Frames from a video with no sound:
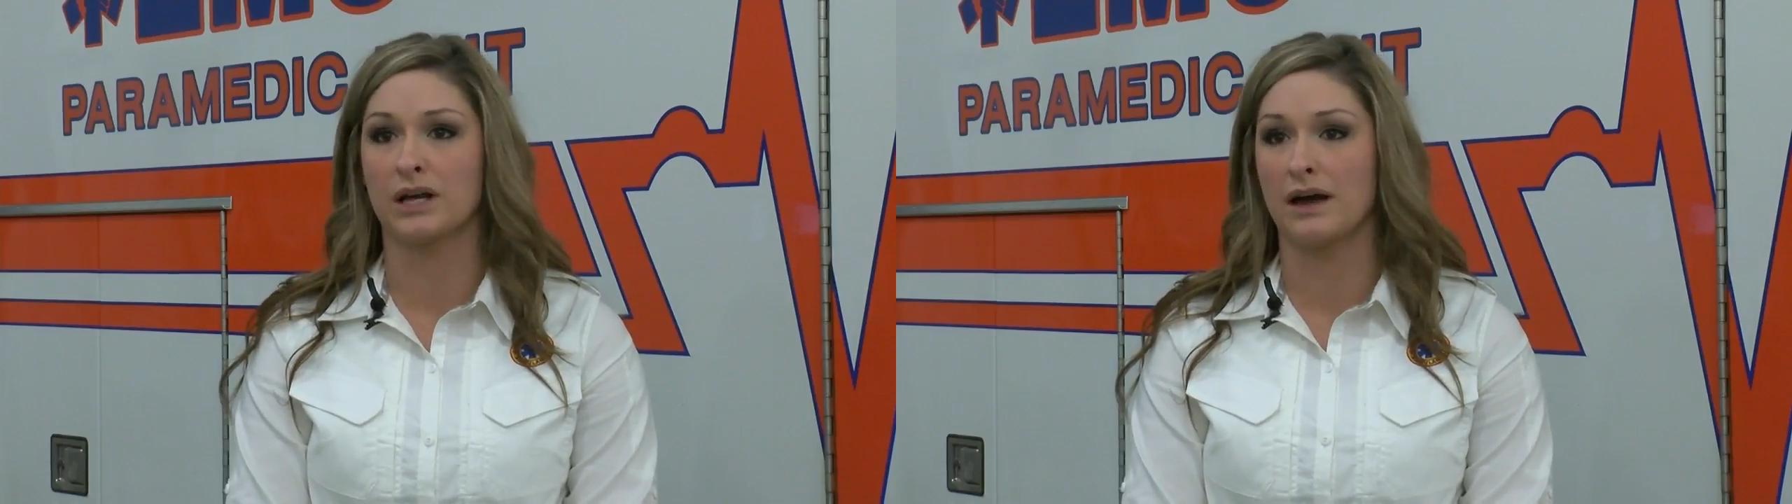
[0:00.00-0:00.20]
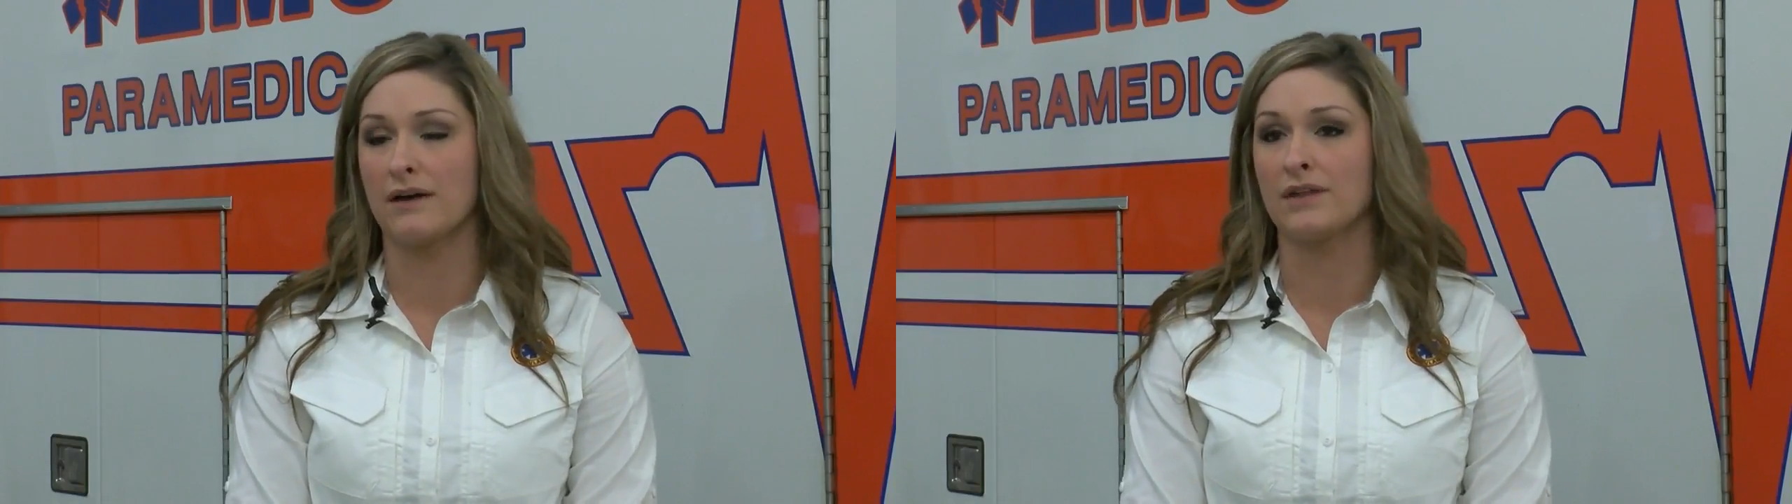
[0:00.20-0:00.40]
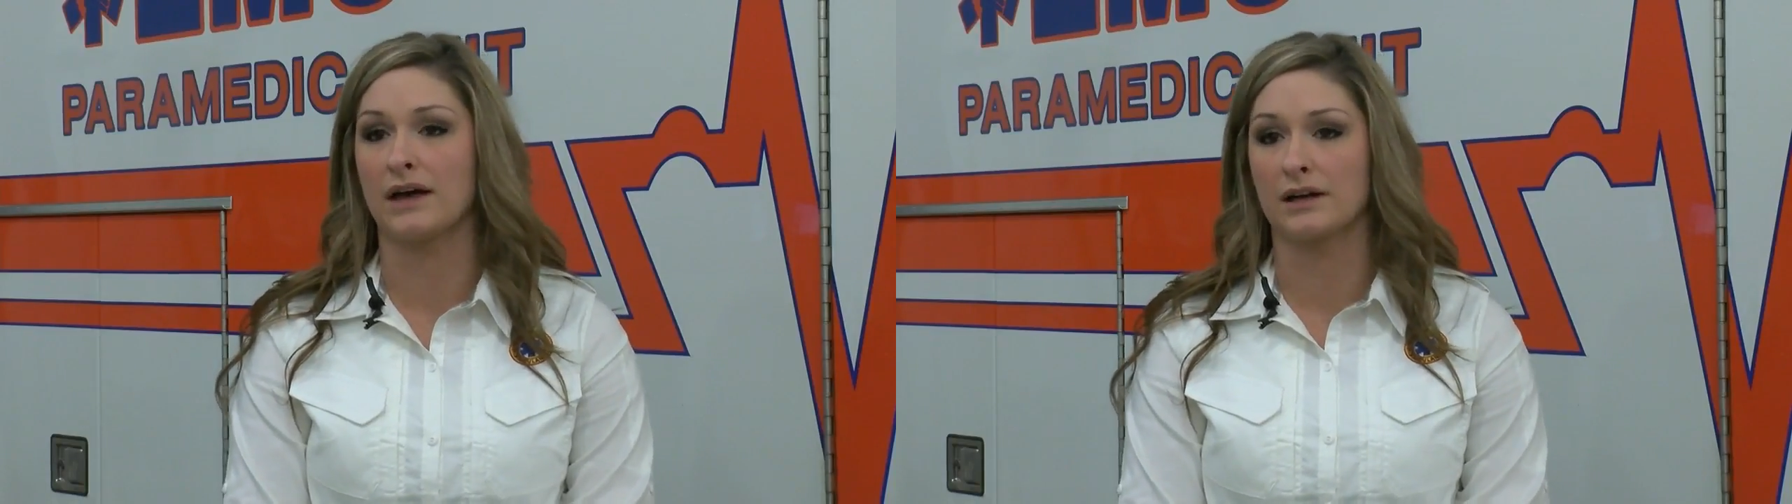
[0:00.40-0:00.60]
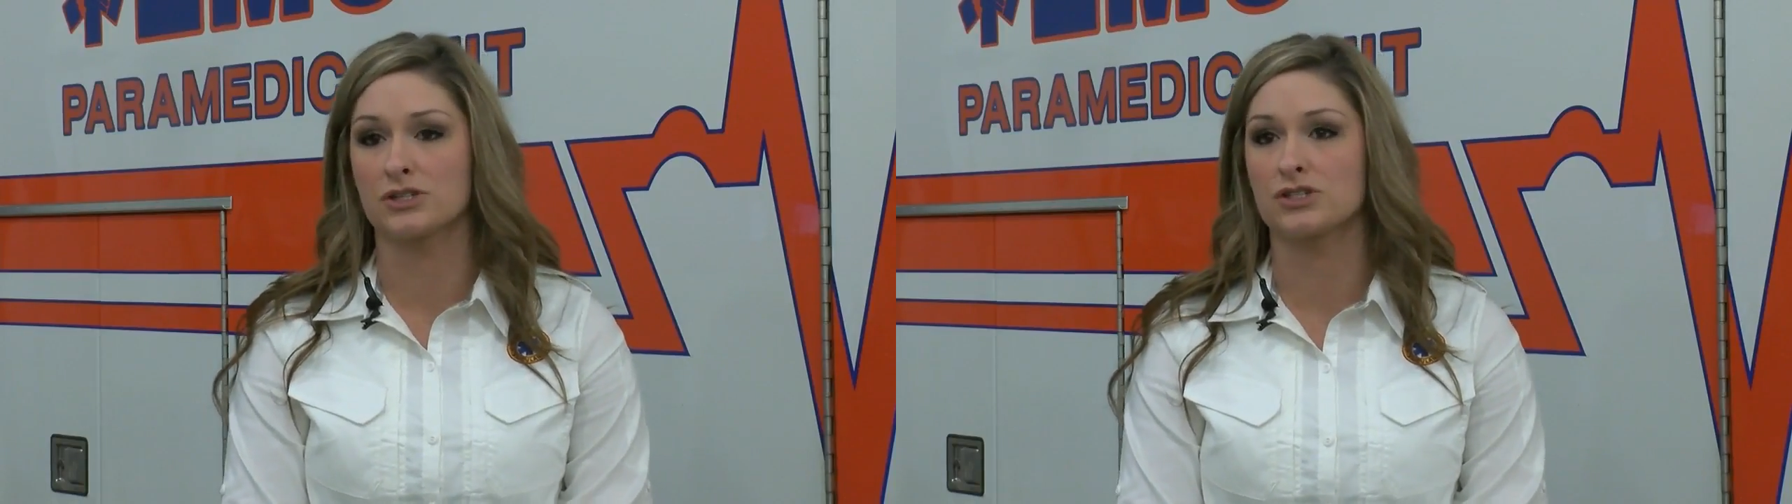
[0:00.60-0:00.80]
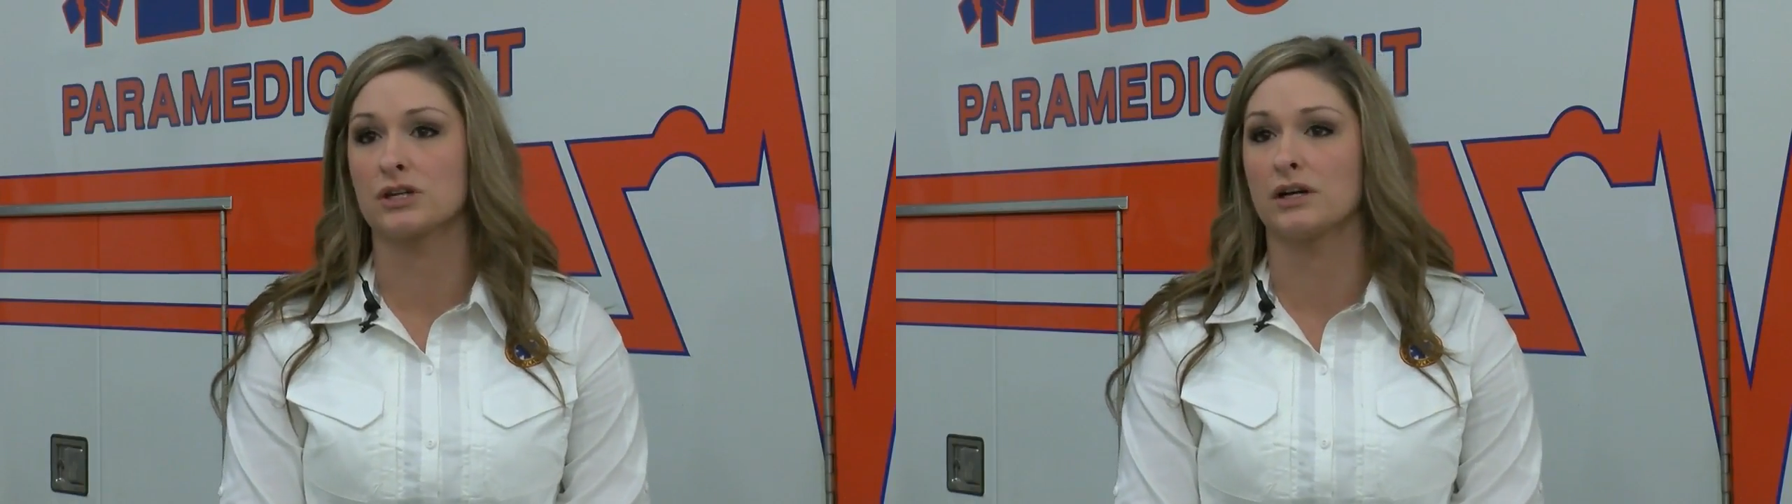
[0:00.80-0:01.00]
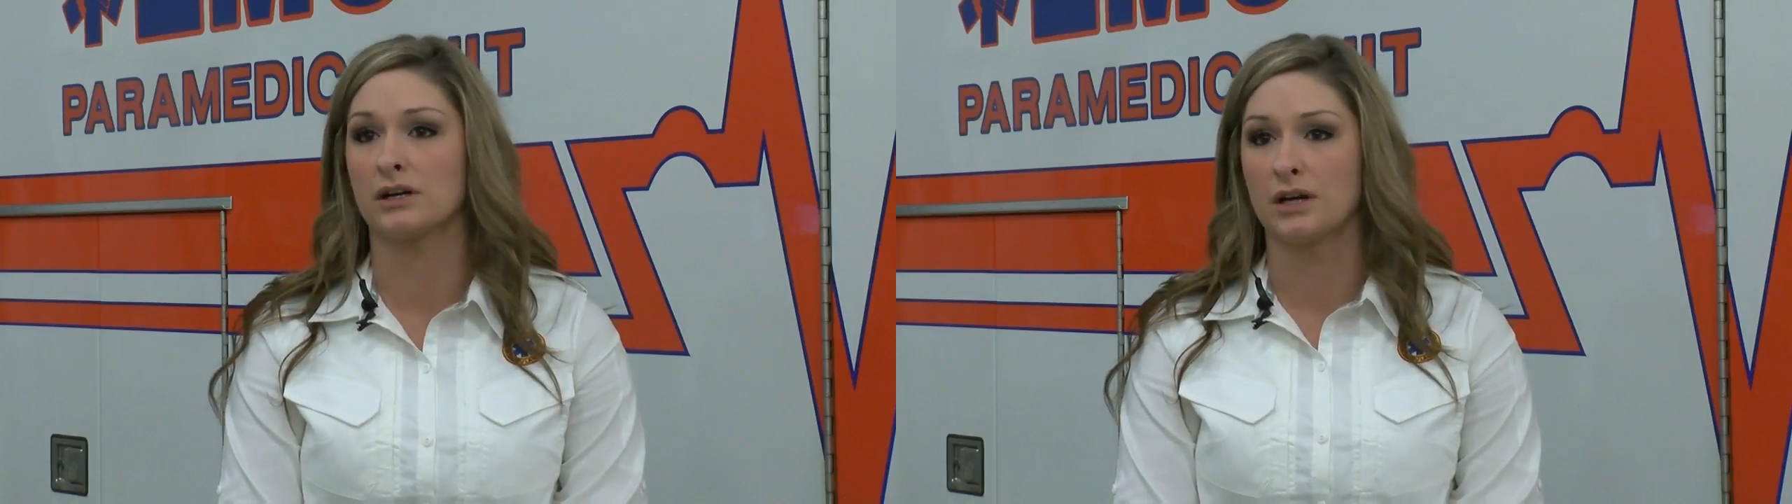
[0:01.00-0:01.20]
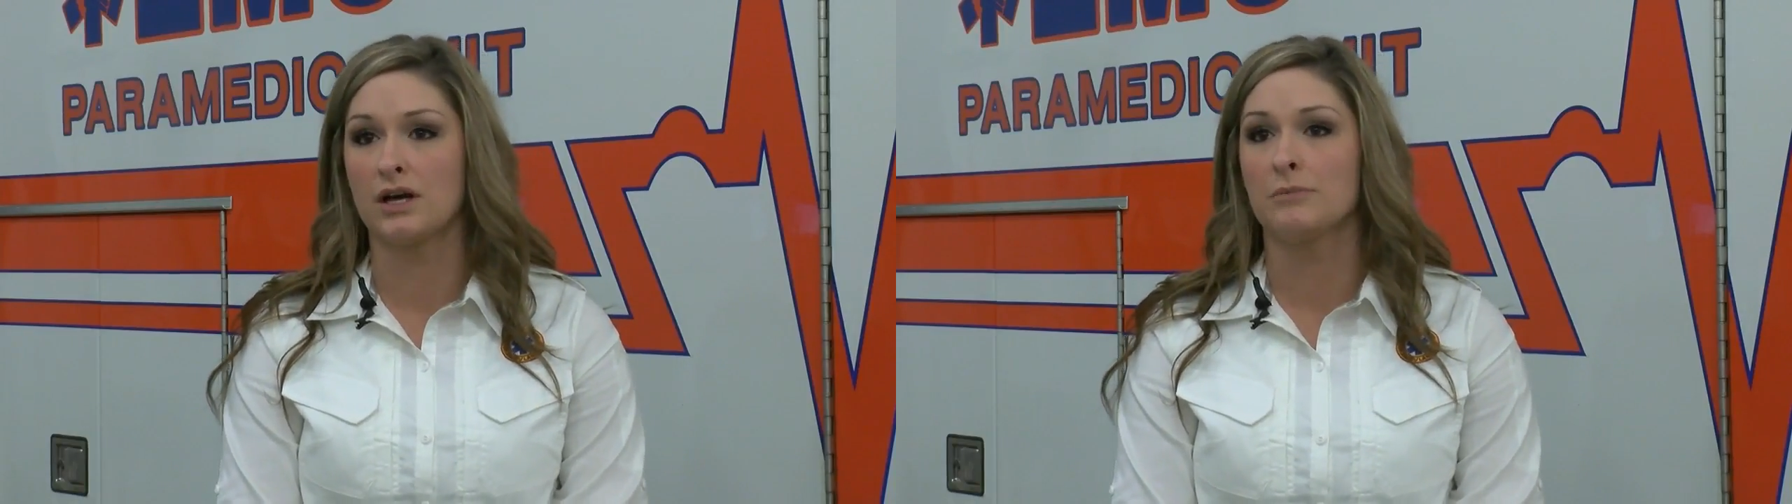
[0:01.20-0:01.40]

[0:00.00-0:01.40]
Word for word: and not have that extra